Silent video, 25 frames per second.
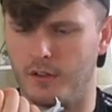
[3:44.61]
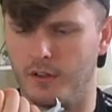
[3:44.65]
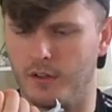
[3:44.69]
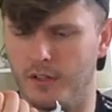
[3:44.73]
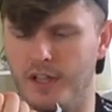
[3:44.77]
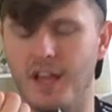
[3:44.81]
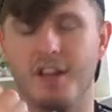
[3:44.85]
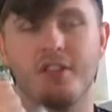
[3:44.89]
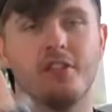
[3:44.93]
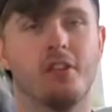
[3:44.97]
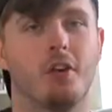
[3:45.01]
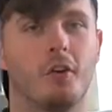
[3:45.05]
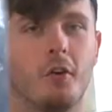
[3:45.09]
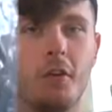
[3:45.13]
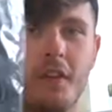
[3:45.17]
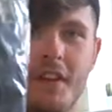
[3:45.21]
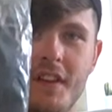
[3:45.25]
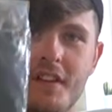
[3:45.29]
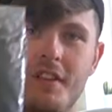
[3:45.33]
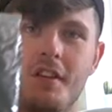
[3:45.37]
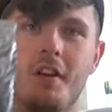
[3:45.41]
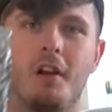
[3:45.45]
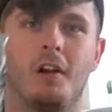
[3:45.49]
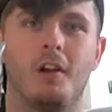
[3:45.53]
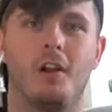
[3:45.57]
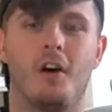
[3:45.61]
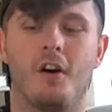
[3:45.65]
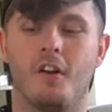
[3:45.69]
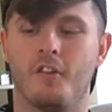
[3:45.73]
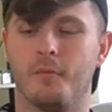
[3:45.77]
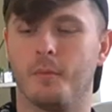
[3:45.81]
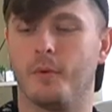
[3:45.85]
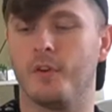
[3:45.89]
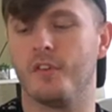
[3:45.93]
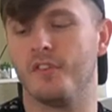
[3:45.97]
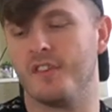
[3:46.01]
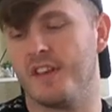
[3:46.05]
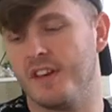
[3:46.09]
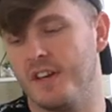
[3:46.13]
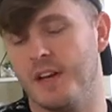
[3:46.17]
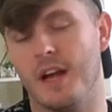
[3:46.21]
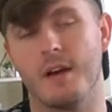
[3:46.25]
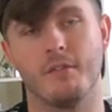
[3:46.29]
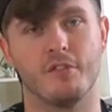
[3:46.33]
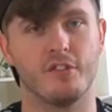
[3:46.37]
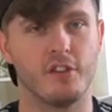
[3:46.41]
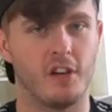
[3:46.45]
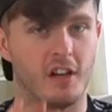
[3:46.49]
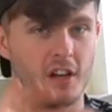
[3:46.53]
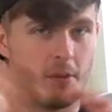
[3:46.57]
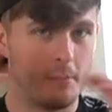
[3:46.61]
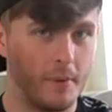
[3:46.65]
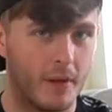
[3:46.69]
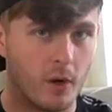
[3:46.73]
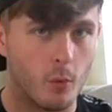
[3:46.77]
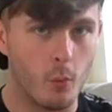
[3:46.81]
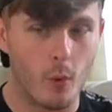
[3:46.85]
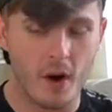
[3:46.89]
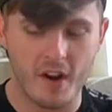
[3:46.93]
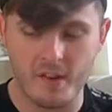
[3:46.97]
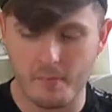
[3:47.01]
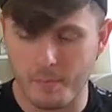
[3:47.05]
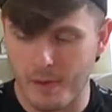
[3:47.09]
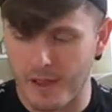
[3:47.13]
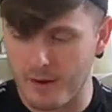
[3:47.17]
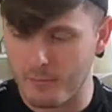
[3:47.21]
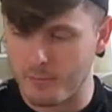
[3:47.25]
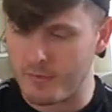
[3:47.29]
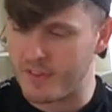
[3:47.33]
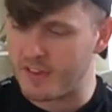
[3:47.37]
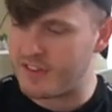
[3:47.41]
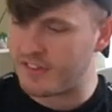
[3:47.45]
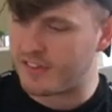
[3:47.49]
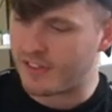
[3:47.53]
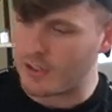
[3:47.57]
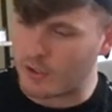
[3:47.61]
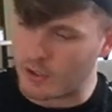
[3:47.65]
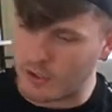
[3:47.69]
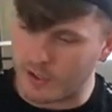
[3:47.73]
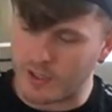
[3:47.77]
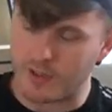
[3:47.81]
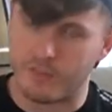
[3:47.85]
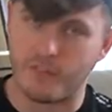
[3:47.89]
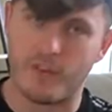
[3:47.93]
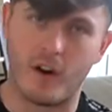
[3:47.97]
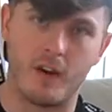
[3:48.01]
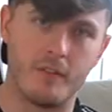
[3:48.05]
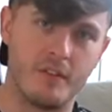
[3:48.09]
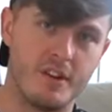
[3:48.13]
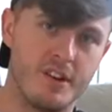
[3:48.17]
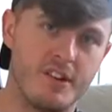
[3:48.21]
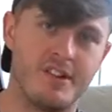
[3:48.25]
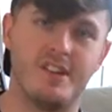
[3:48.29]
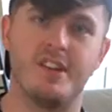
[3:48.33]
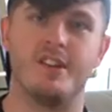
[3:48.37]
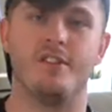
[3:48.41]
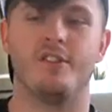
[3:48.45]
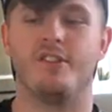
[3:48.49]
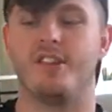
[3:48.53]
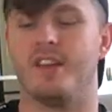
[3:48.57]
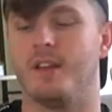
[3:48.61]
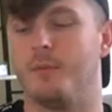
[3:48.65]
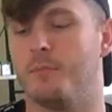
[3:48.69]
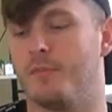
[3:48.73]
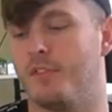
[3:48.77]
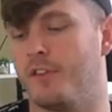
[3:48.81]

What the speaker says: Yes, I got these in a large because then you have a slightly bigger waistband, but they're still only a 5-inch inseam.